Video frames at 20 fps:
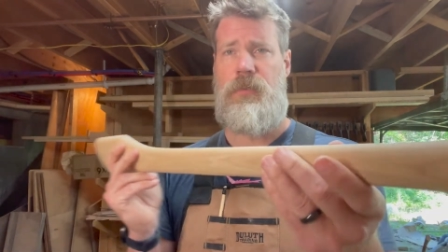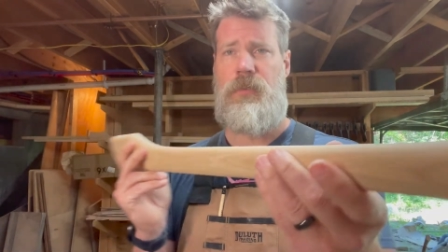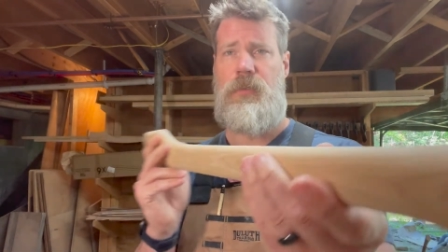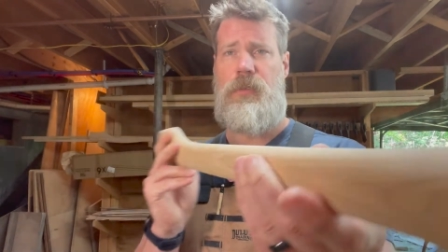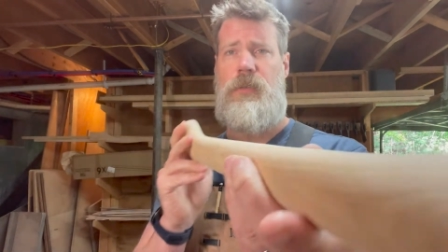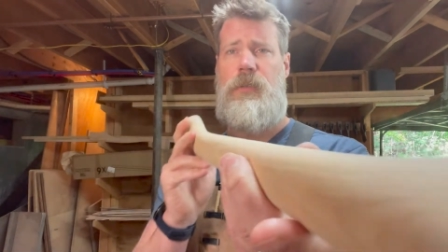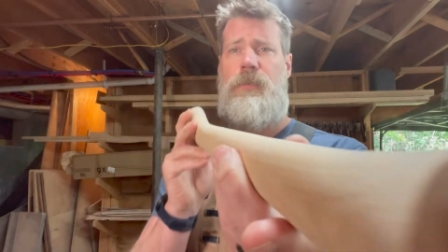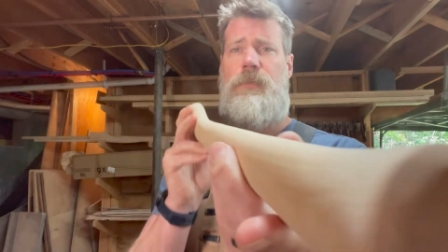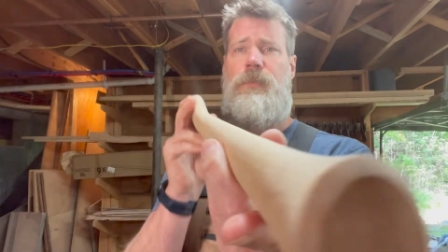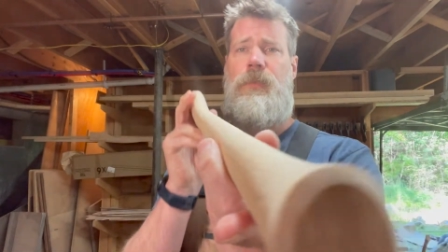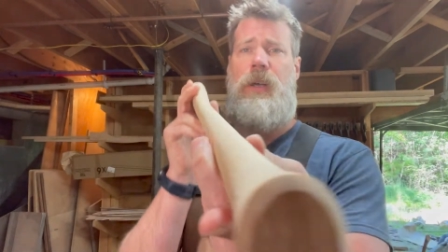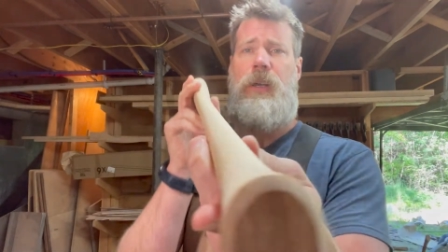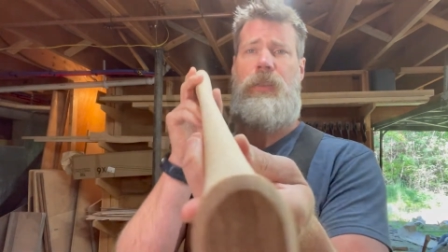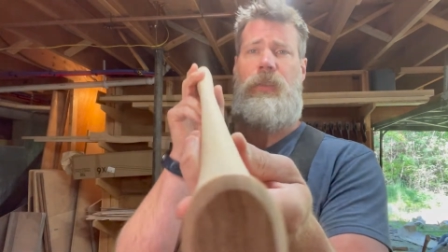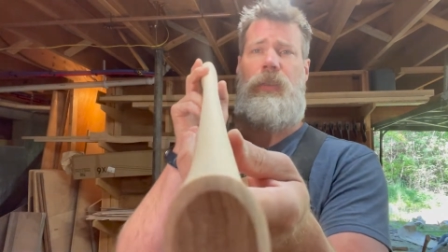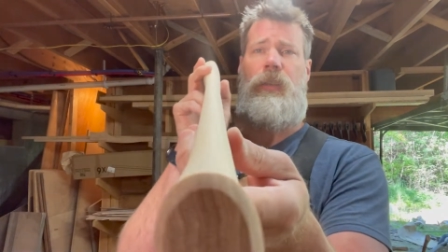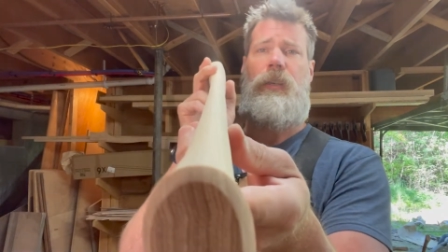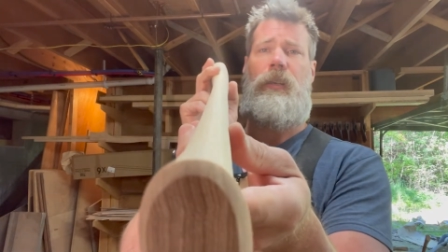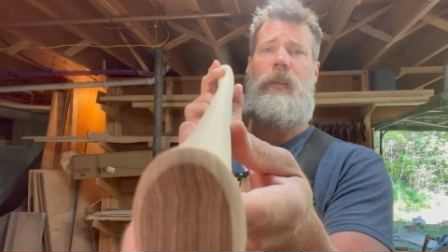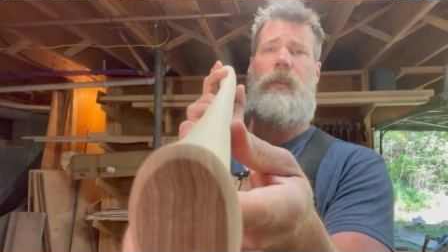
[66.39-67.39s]
Um, I
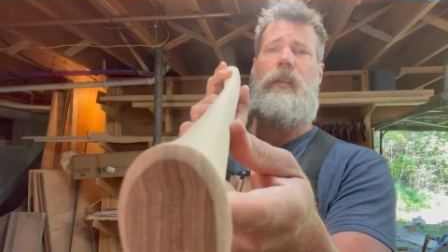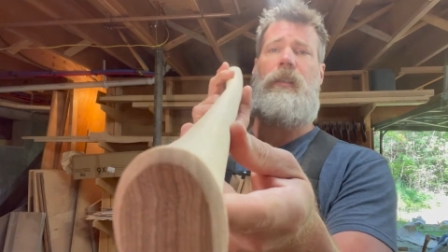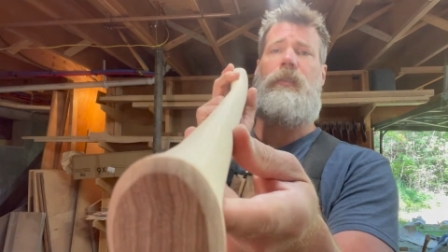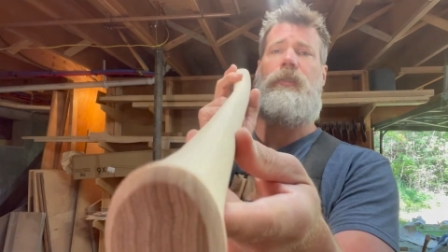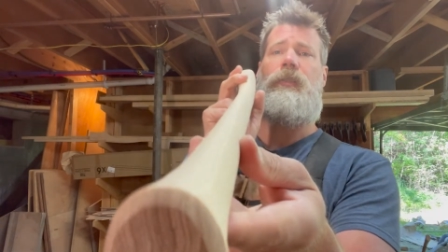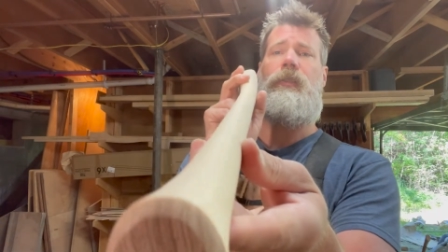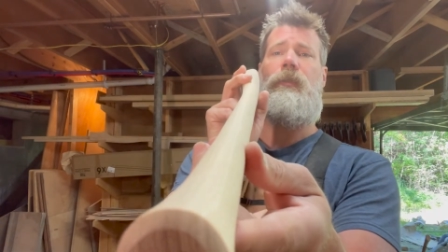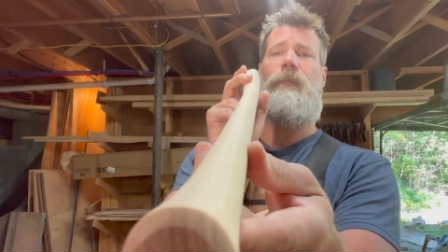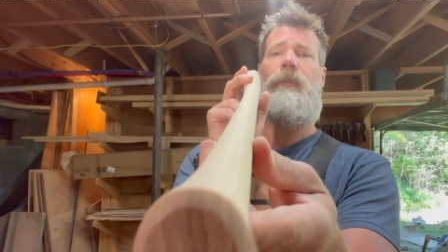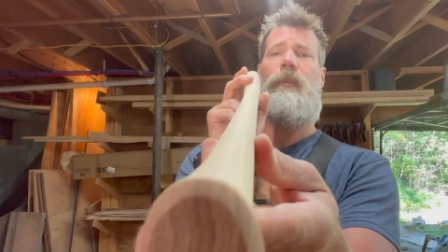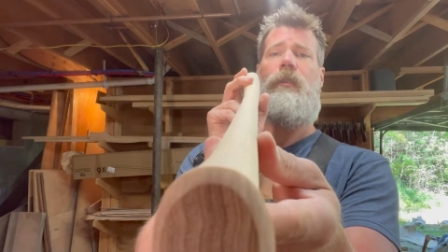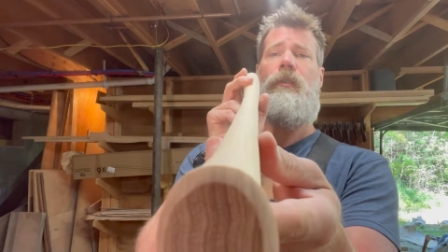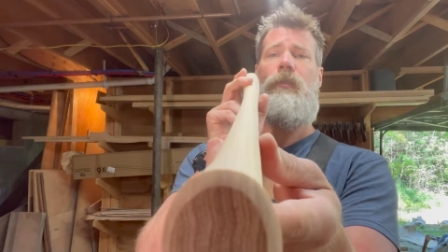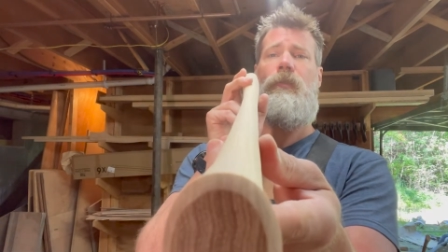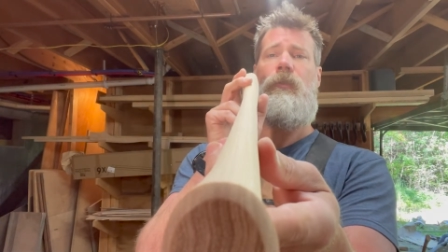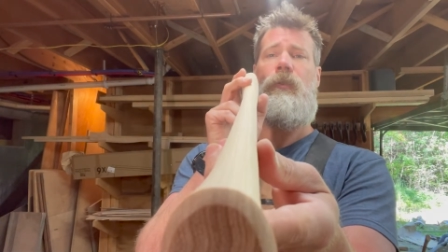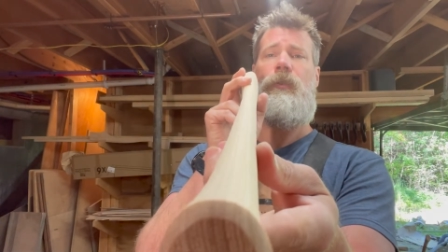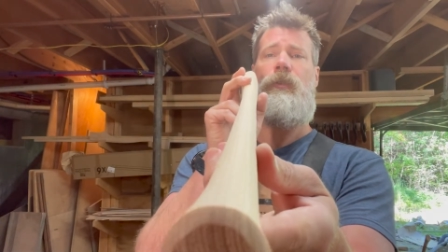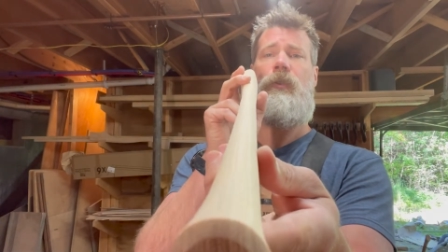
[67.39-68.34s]
think it'll still be useful.